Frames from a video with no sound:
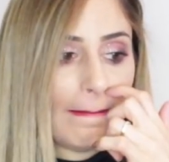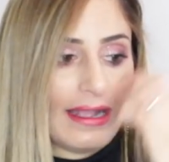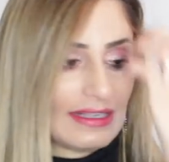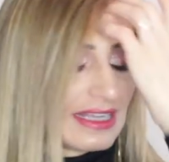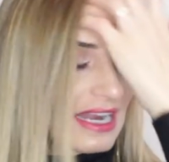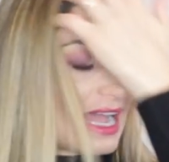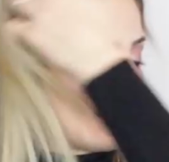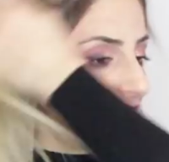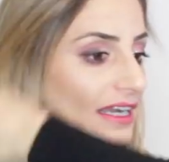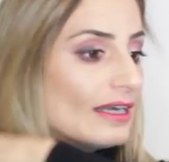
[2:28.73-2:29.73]
uh, that
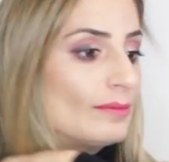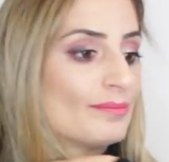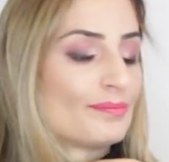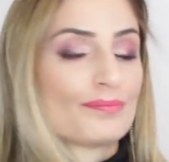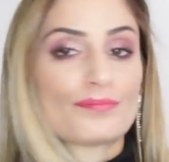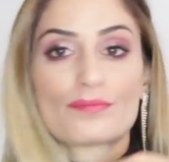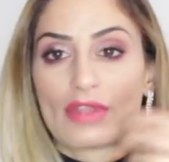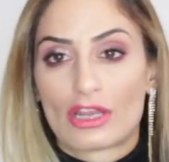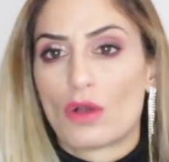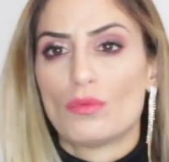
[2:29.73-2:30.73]
I um,
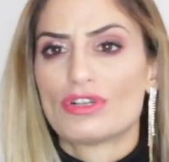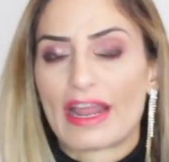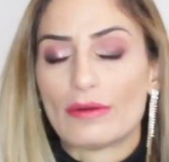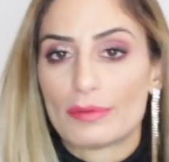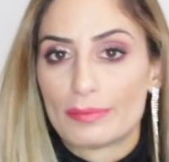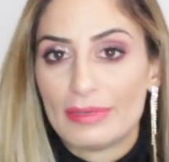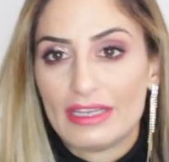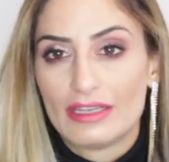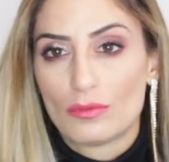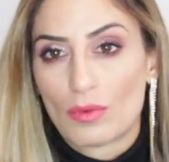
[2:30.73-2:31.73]
you know, would carry with
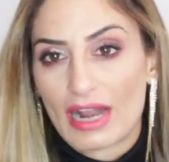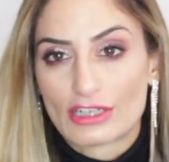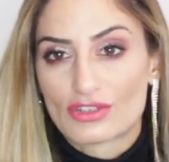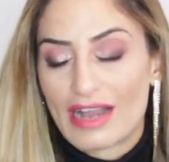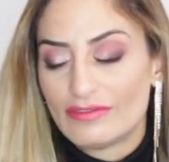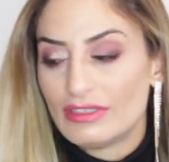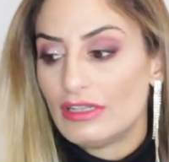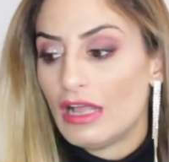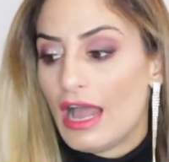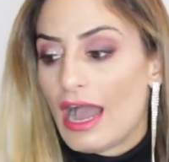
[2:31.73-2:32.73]
me when I
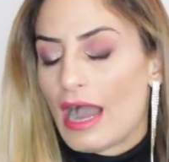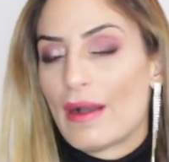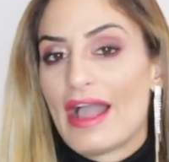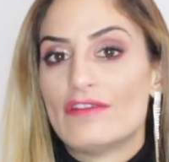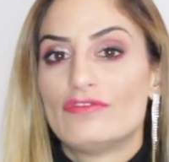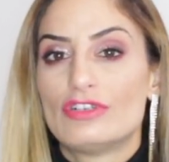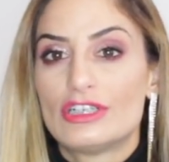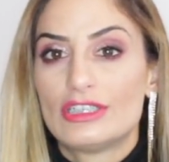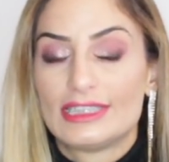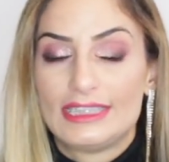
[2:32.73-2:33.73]
travel.
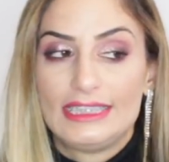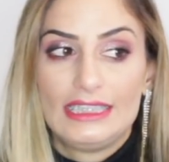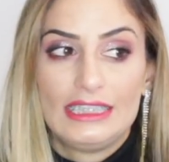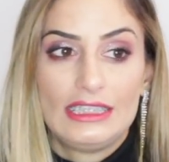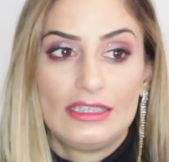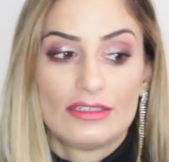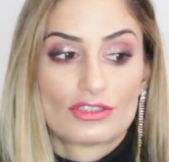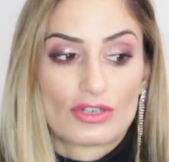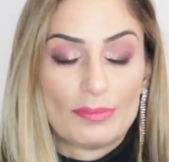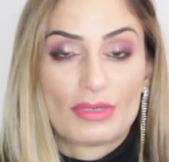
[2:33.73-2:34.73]
However, the
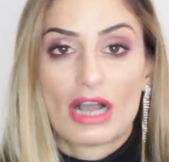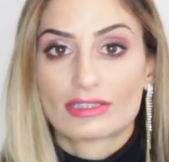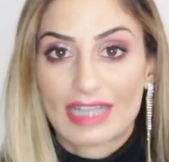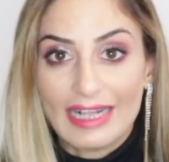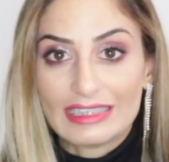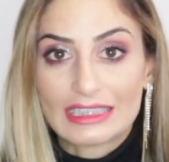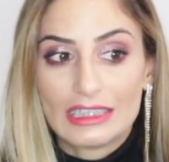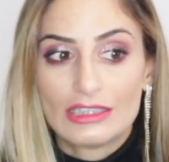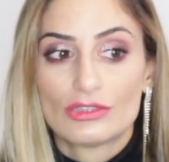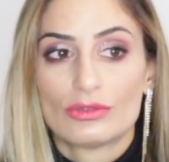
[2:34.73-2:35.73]
trip got
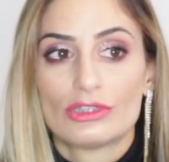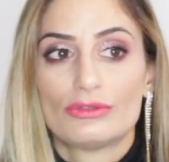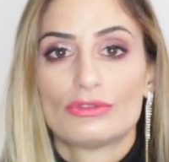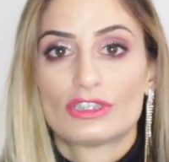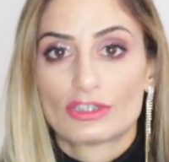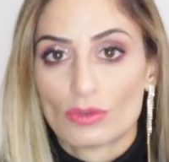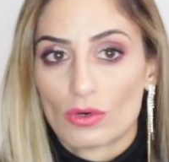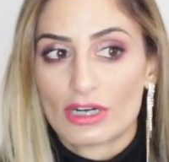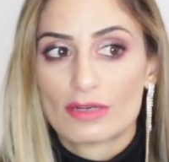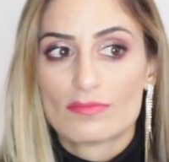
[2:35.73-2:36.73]
cancelled due to a
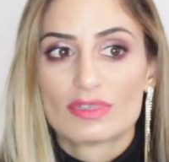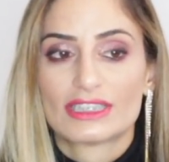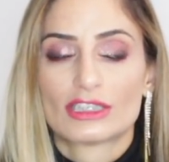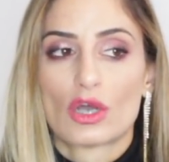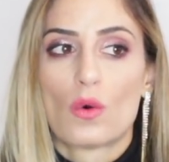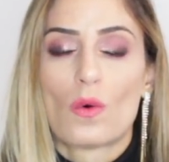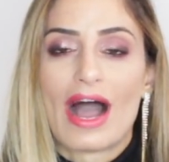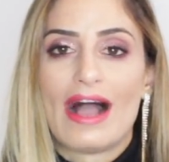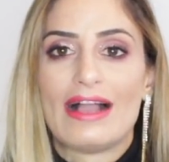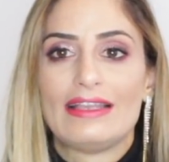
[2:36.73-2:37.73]
storm, so
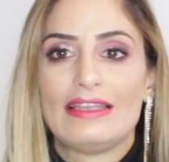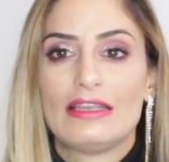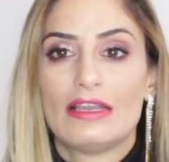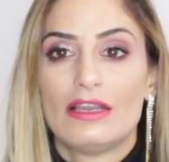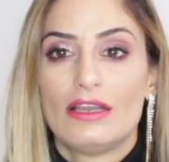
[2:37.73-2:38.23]
I